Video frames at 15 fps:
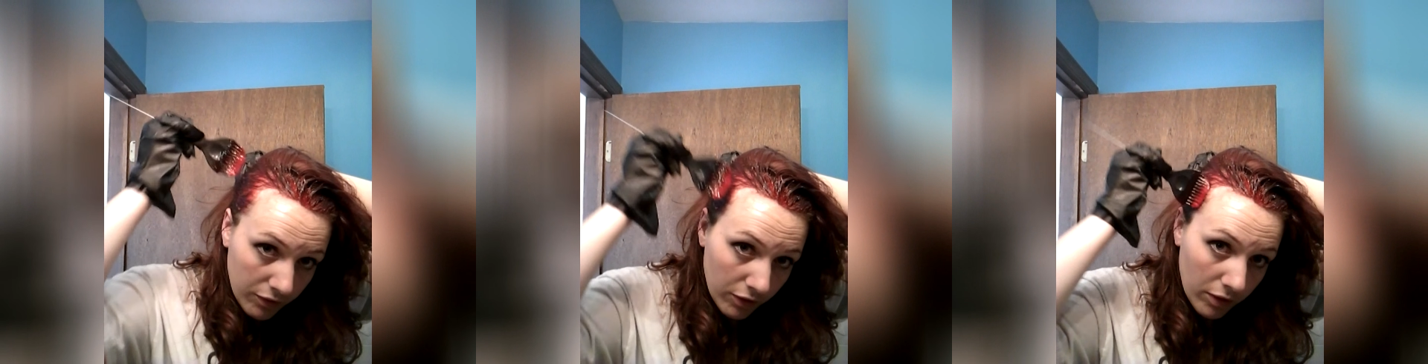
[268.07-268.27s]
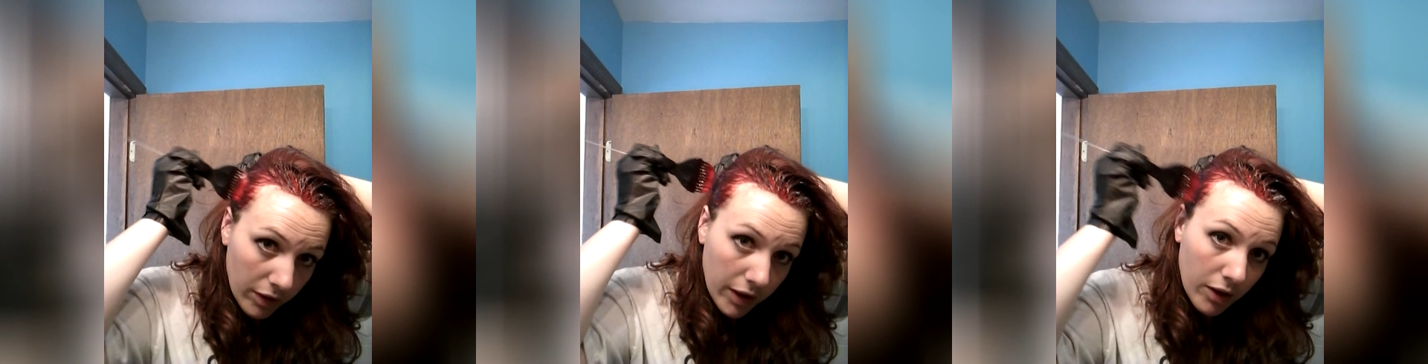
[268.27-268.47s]

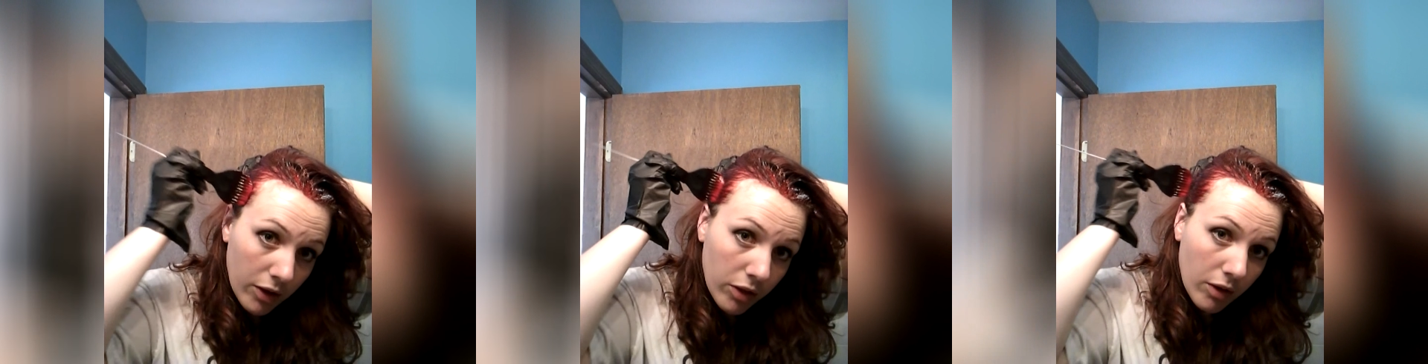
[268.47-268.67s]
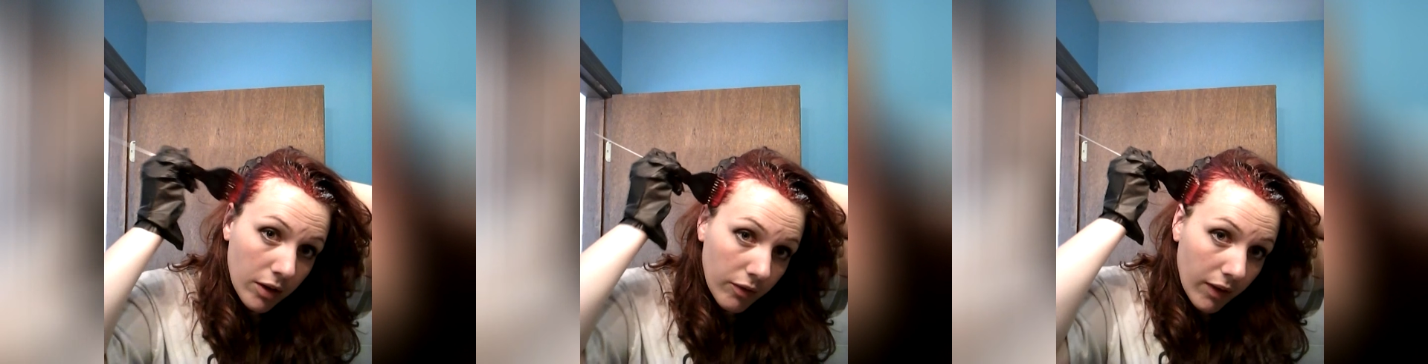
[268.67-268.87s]
in for like
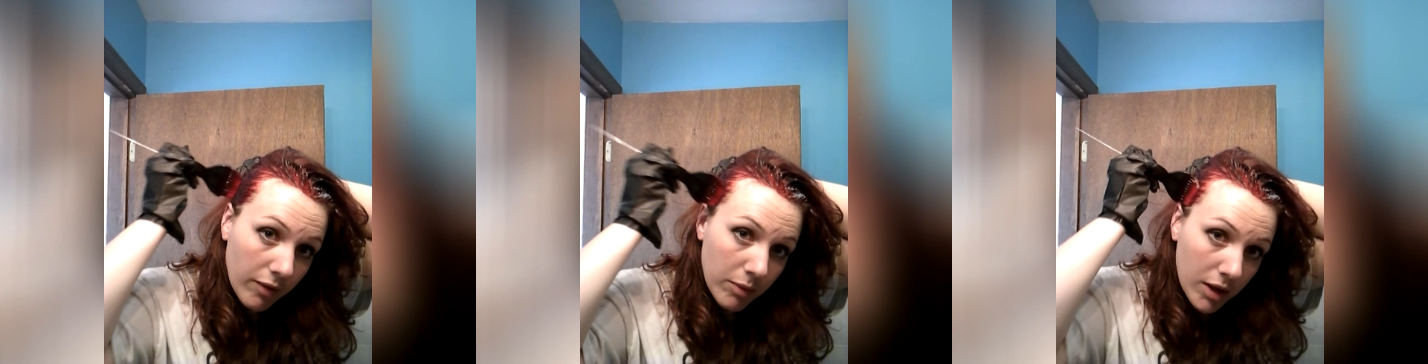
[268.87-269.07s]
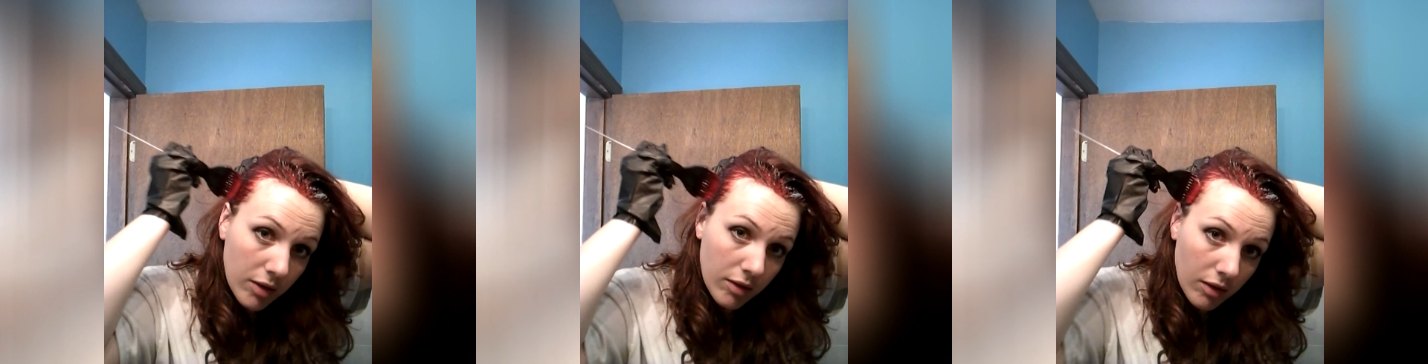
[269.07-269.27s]

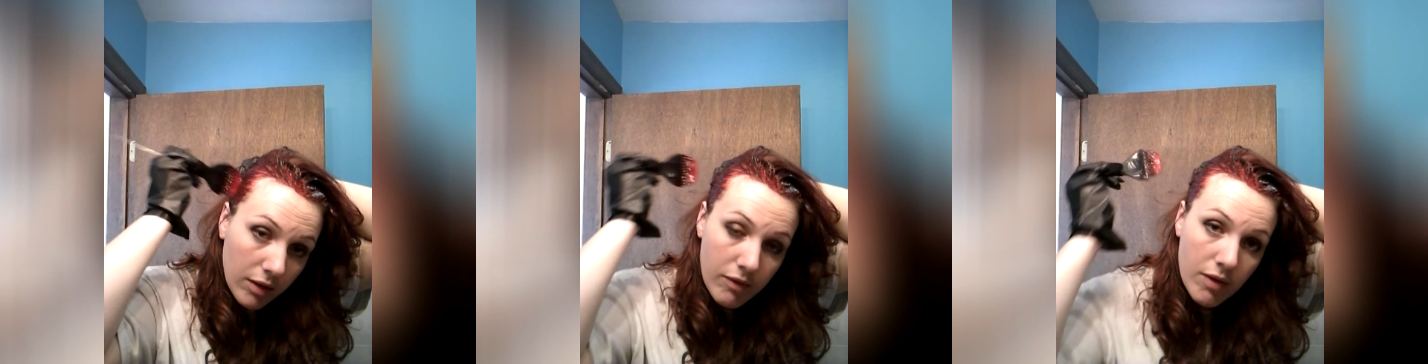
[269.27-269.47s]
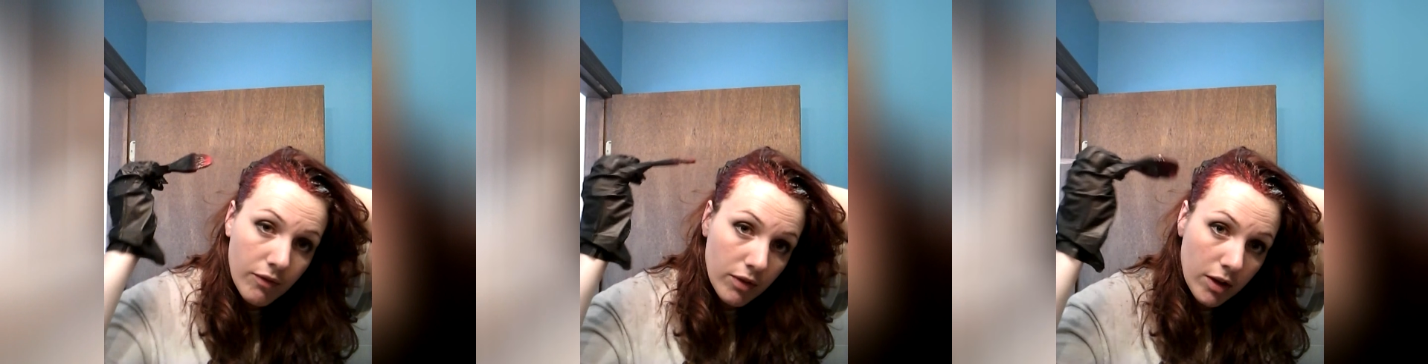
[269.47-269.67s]
35 minutes. I'll
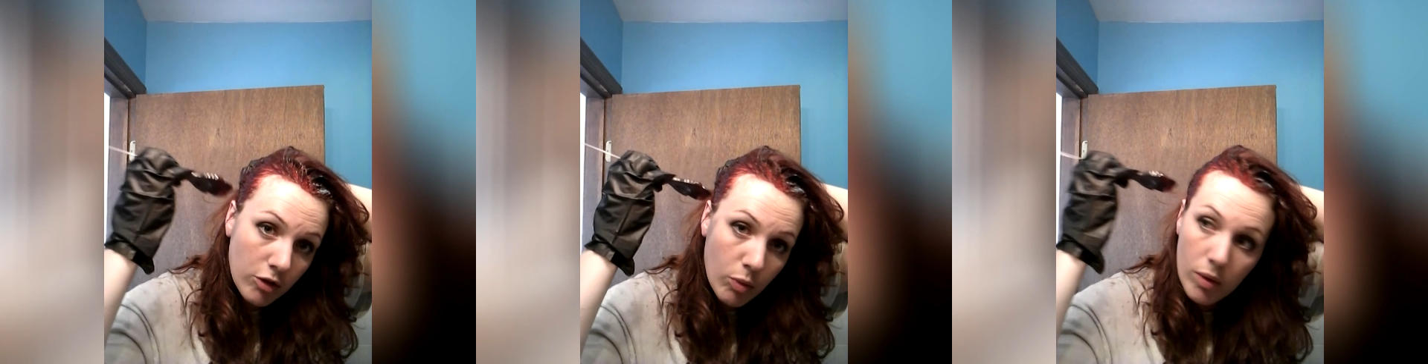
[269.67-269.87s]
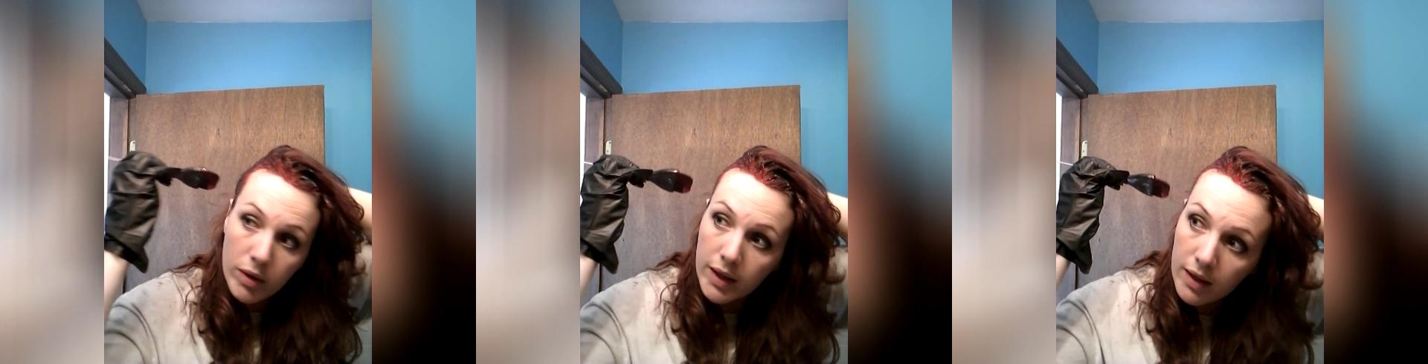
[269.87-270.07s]
leave it in for
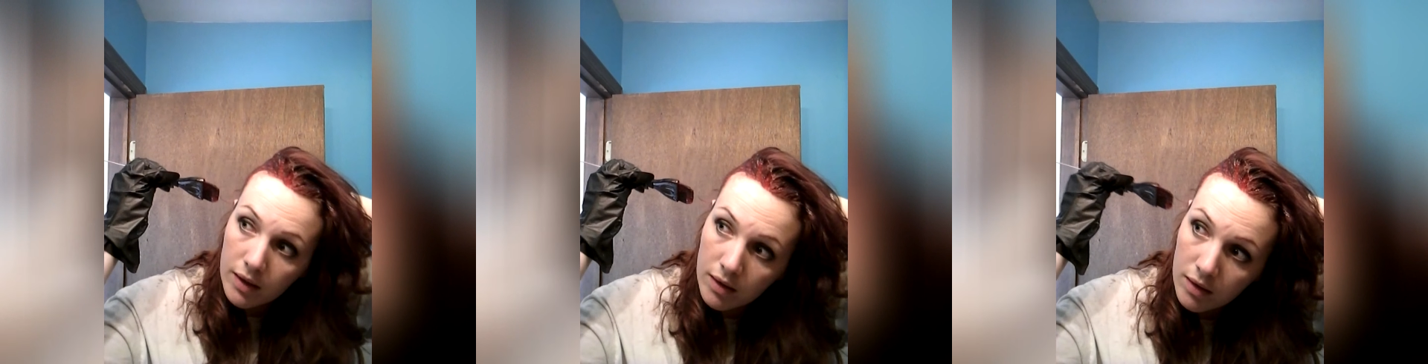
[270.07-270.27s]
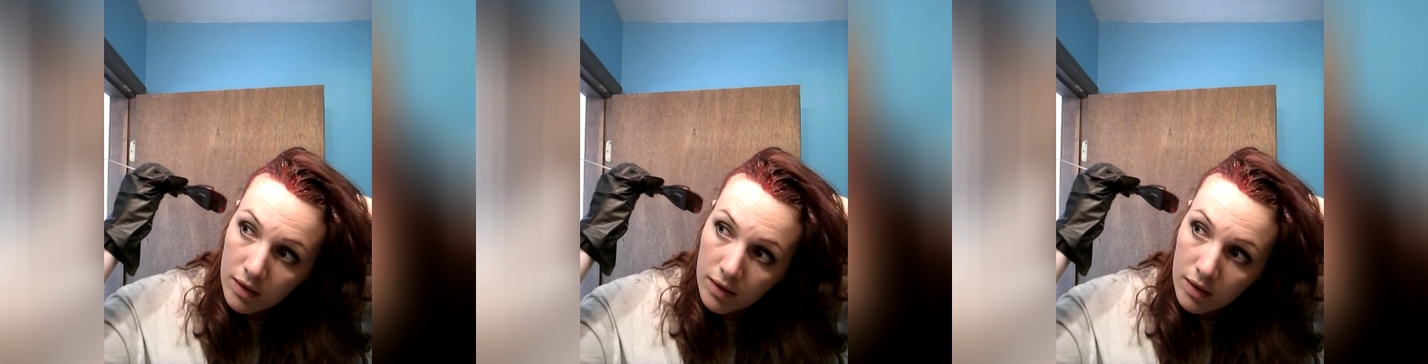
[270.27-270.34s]
like 20.